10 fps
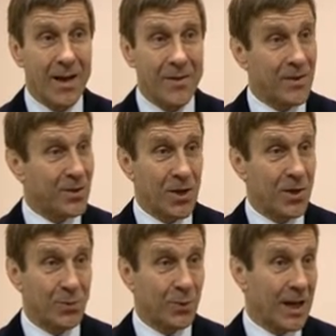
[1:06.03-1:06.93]
And there the
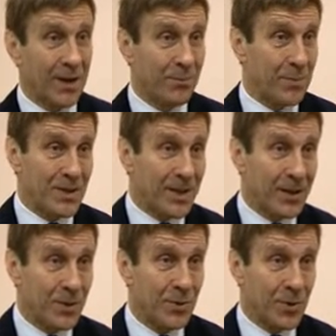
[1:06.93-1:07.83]
surgeon will have
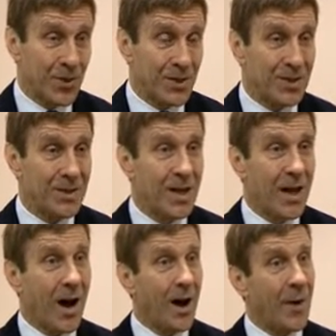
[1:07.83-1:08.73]
basically two choices.
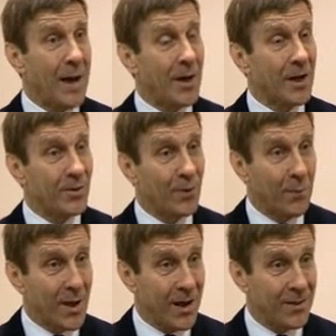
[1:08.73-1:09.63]
Am I going to
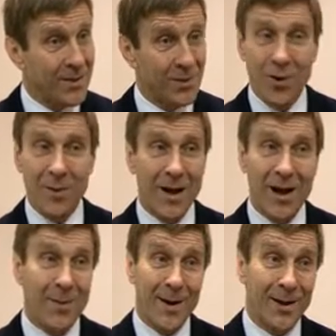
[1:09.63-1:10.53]
repair this? Am
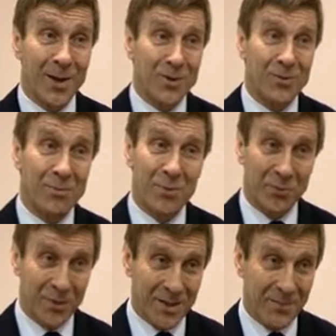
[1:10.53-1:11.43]
I going to
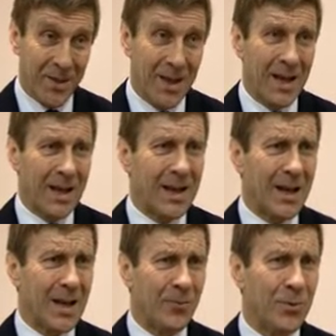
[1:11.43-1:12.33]
remove it?
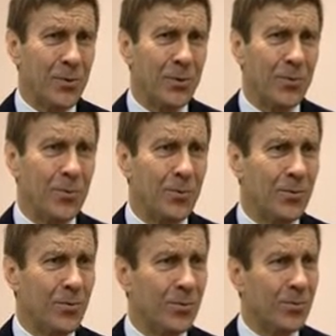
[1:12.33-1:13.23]
Now, if
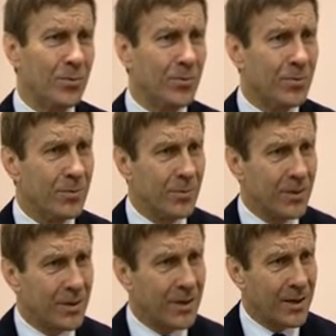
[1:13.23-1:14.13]

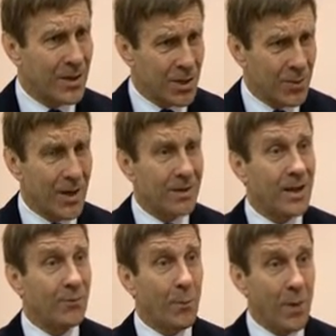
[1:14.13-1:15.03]
you can do it,
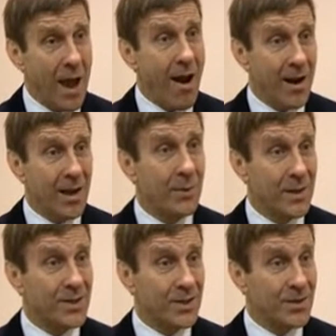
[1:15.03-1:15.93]
then repairing a
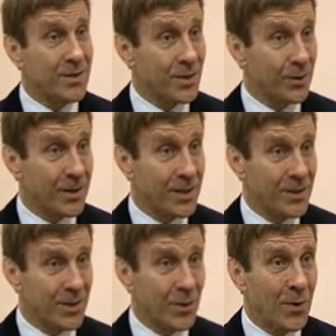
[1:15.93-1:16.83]
meniscus is a good thing
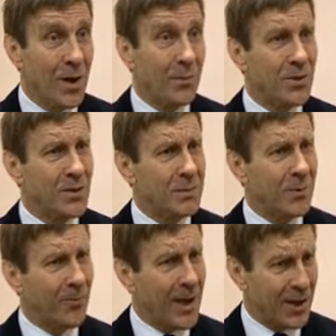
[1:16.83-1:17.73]
to do. But you need to
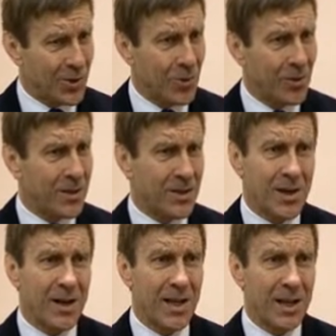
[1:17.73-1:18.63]
be fairly sure the thing's
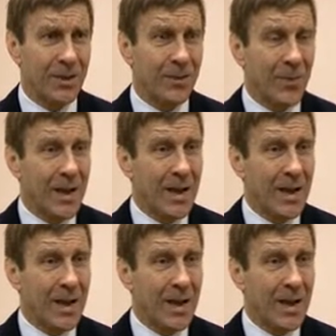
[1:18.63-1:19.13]
going to heal.